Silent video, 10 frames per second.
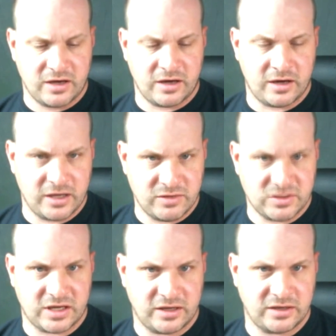He
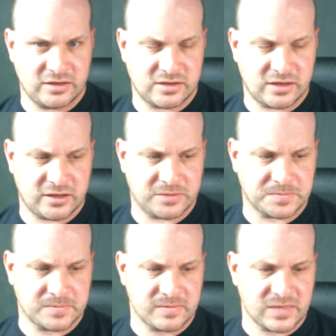was getting his, all
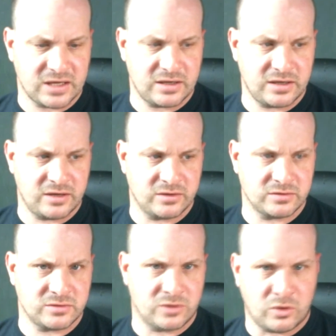
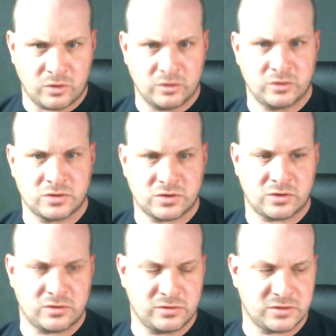
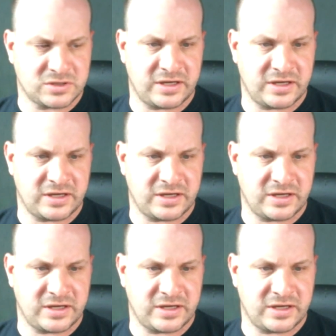those